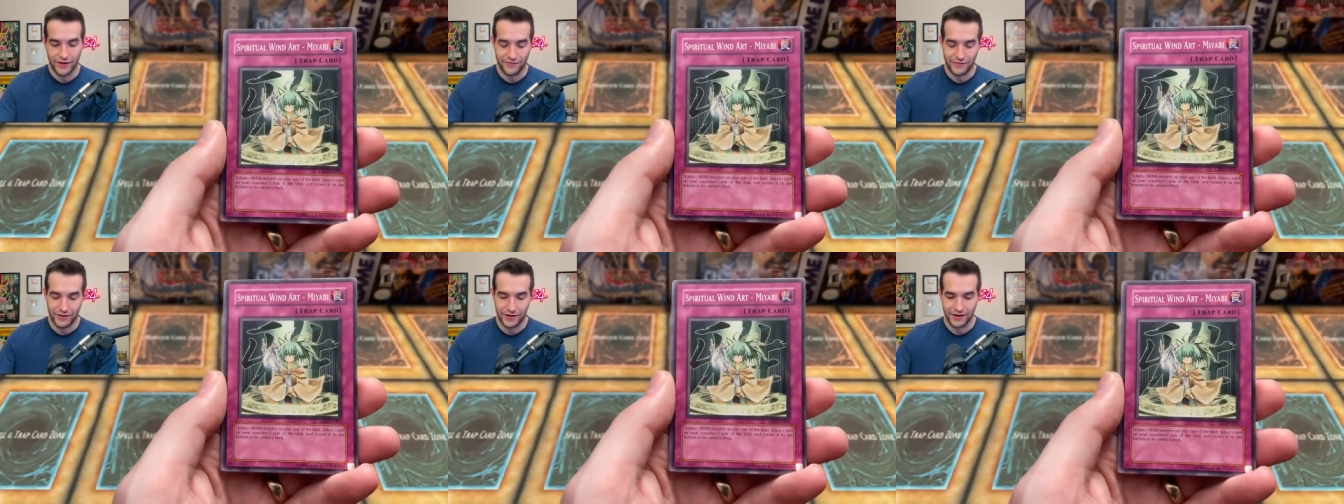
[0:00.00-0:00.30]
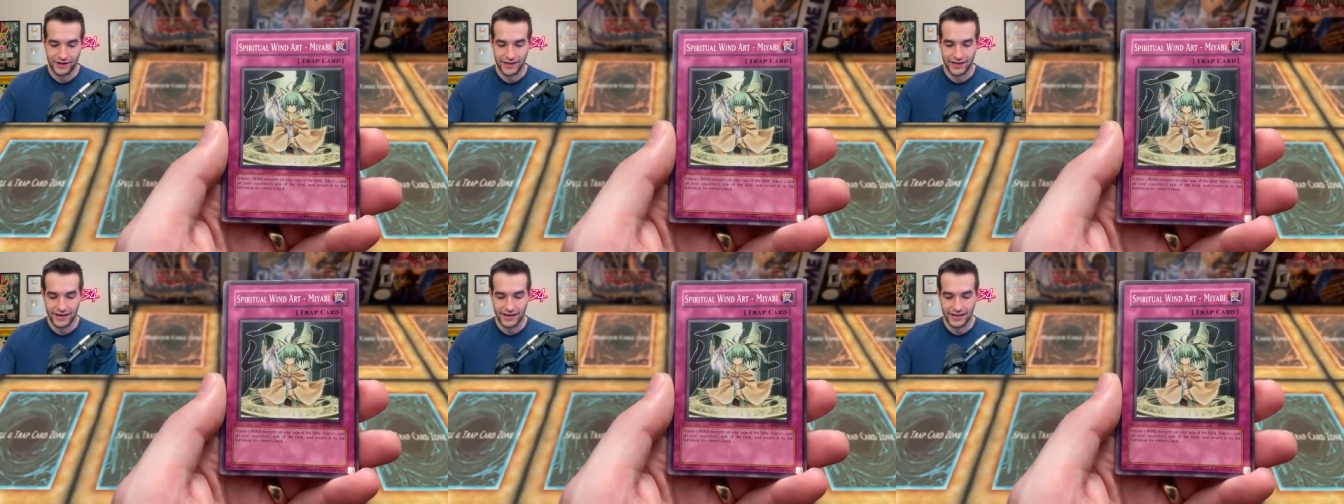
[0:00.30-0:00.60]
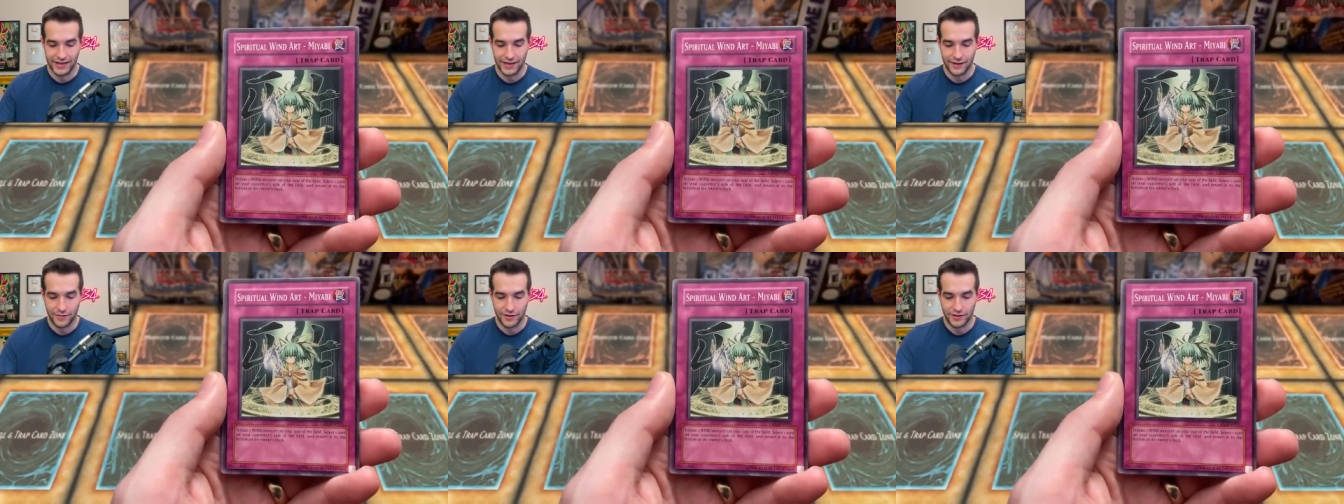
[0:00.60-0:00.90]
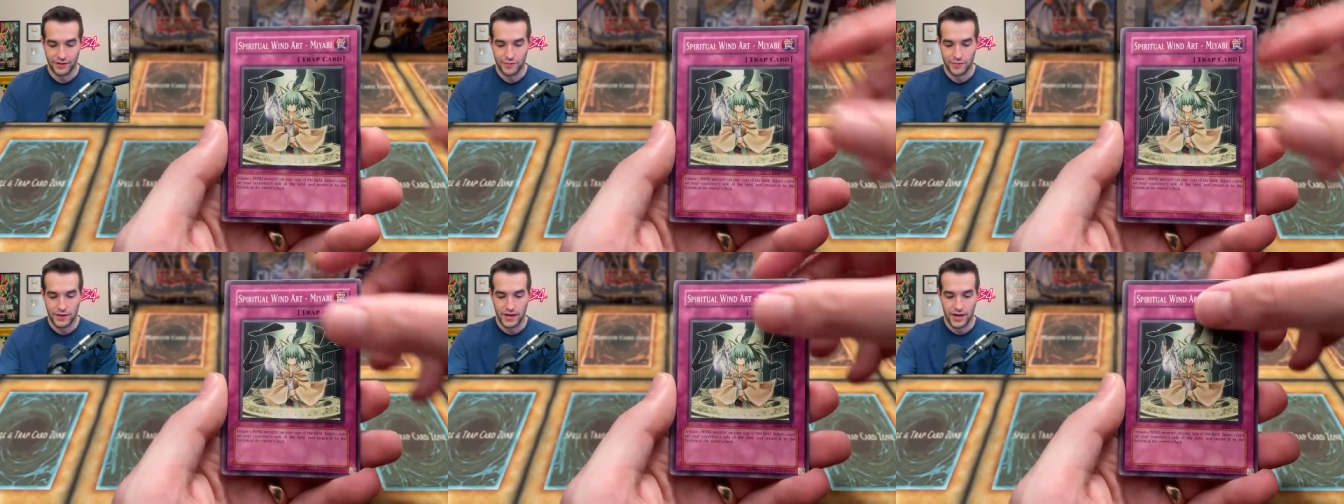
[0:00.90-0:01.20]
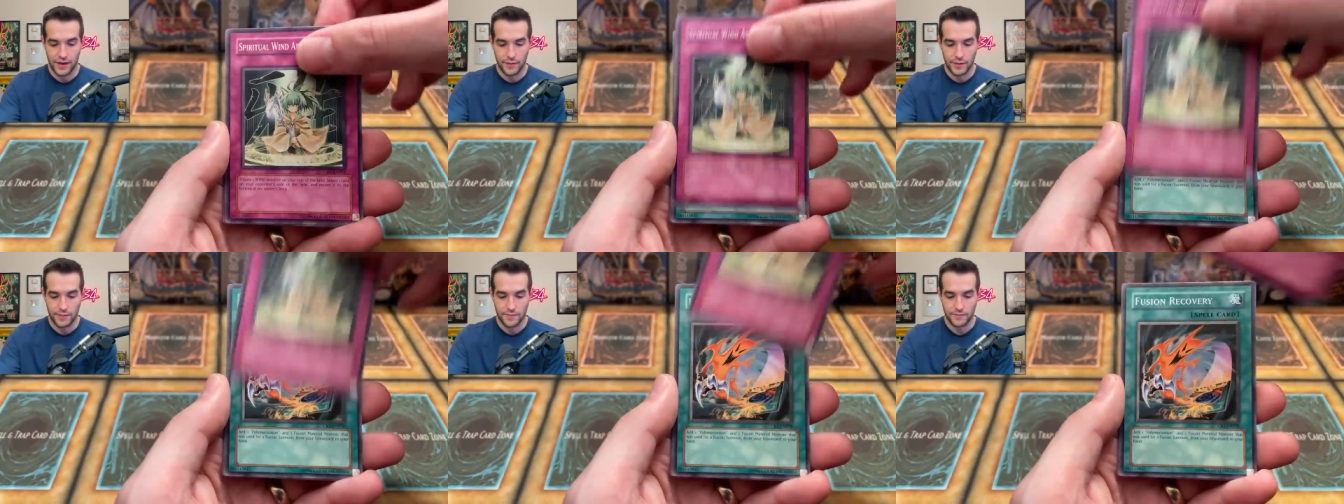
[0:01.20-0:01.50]
Frog yet again. We got the
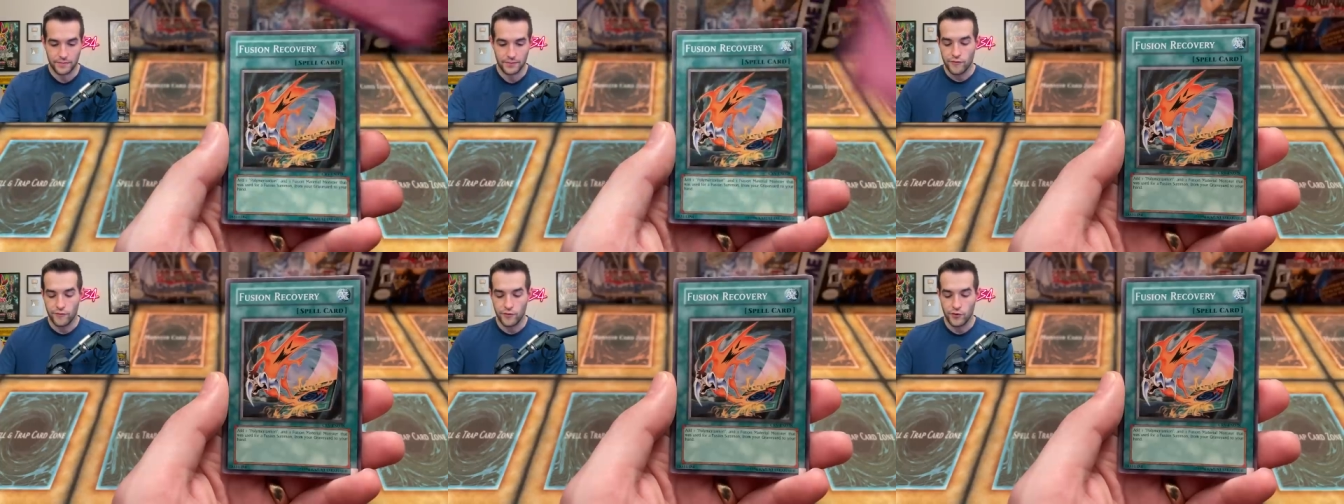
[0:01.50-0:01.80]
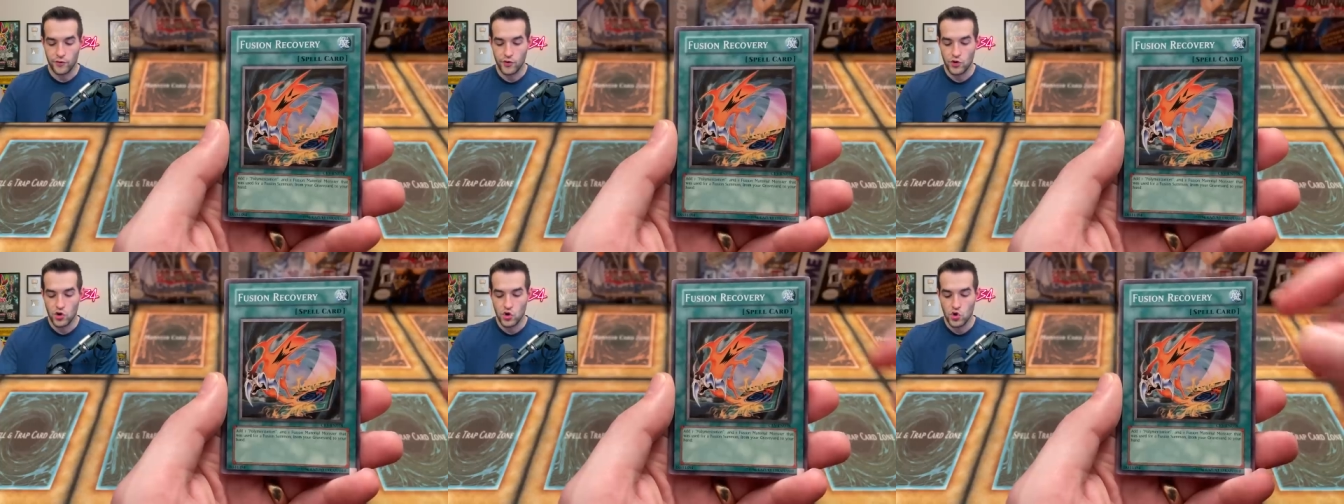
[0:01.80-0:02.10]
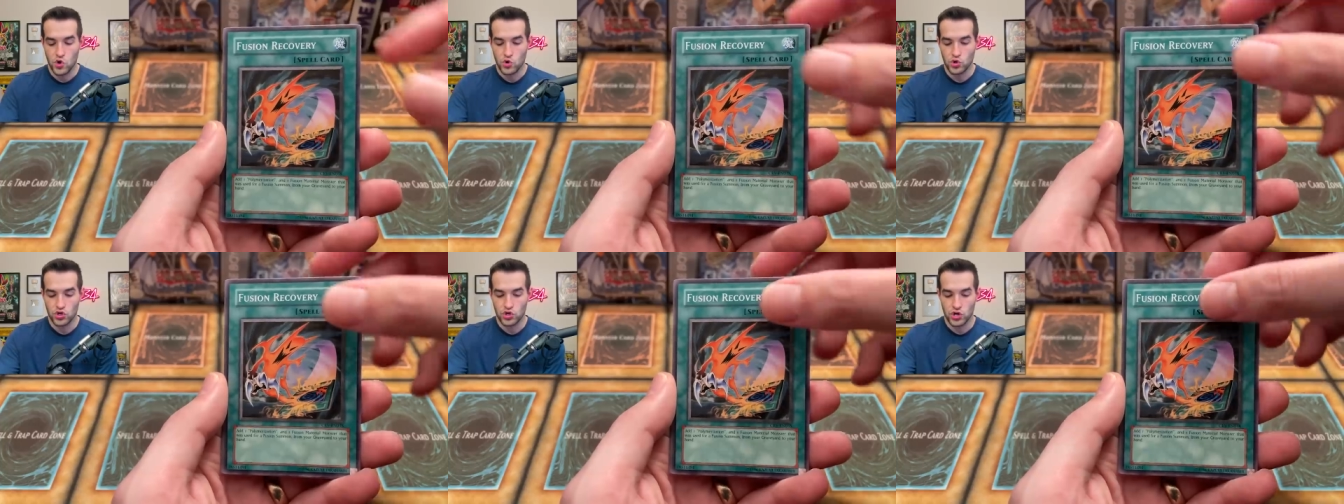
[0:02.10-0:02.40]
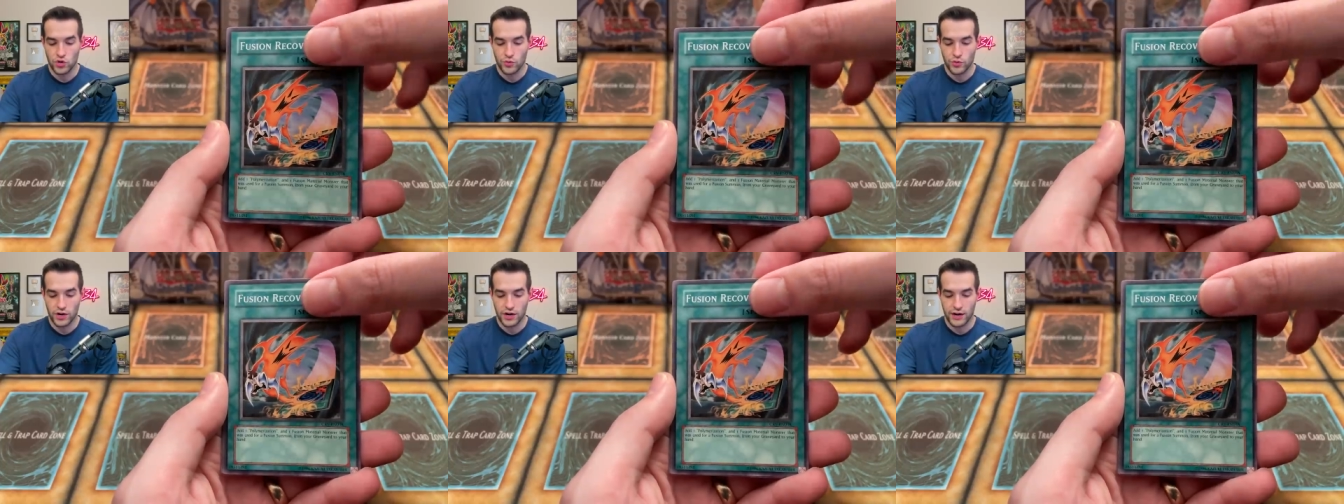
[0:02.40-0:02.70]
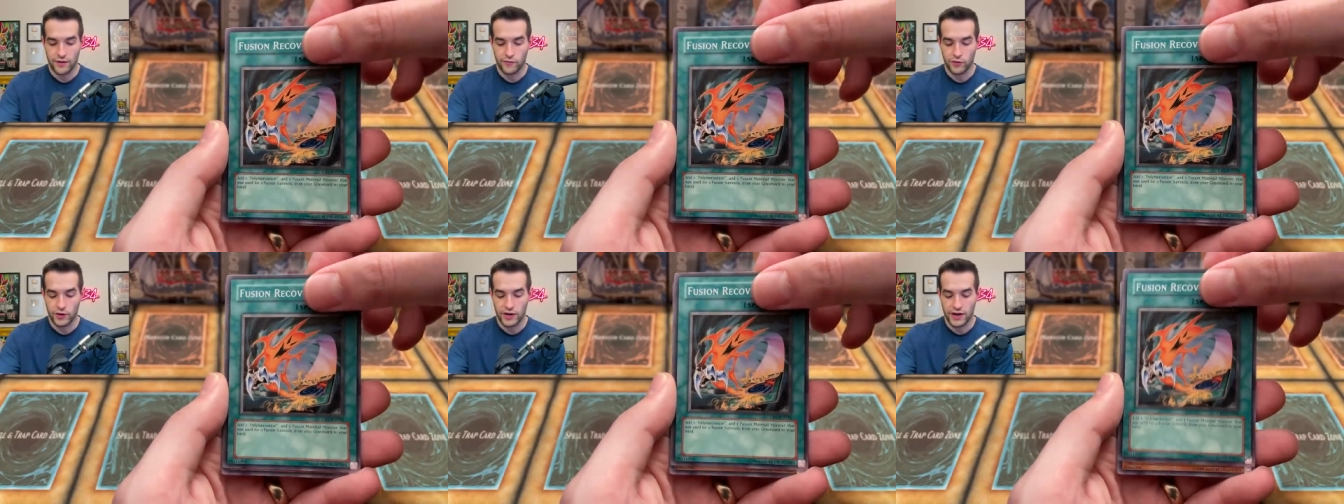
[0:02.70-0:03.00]
Miyabi. Fusion
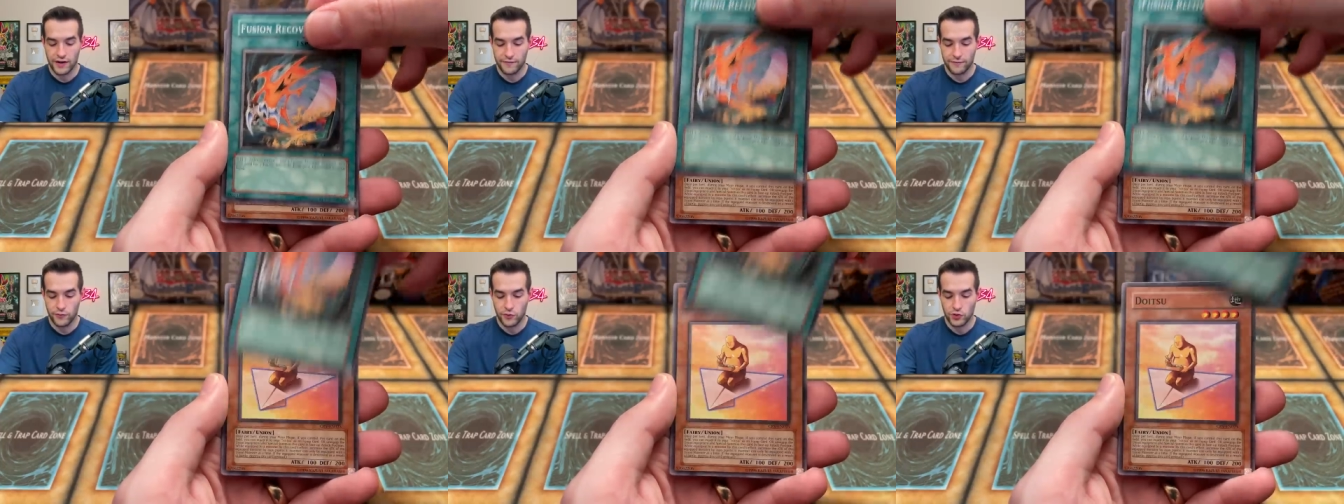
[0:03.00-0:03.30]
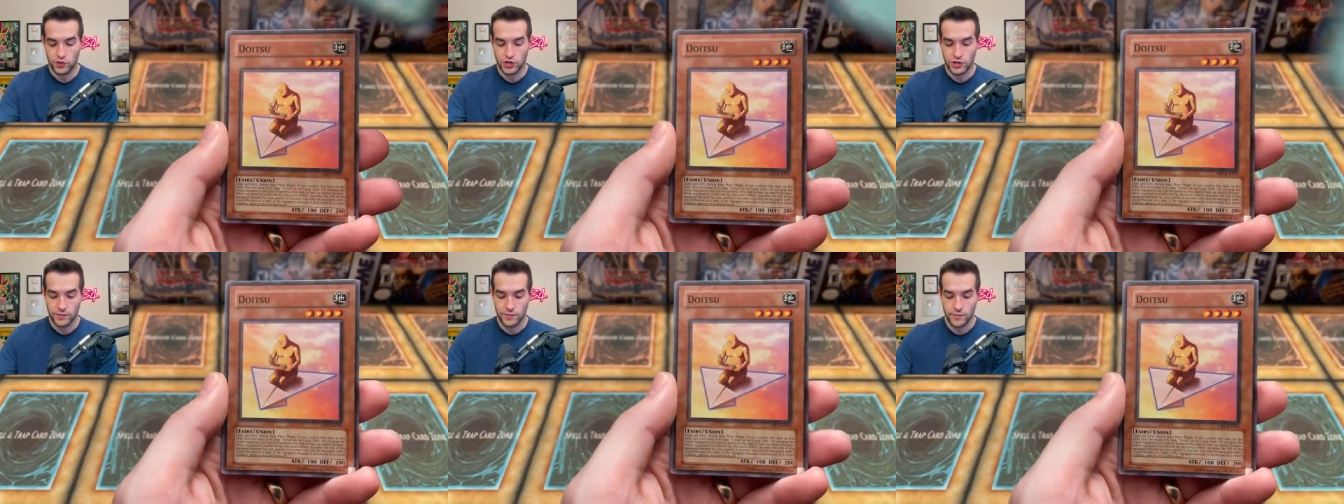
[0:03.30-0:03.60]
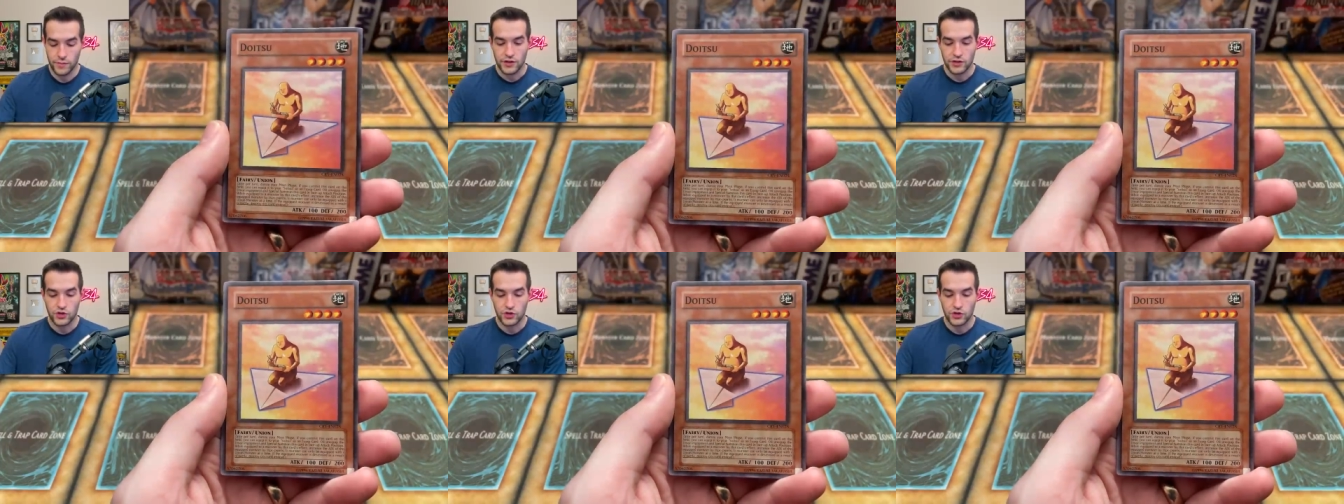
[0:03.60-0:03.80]
recovery, not fusion.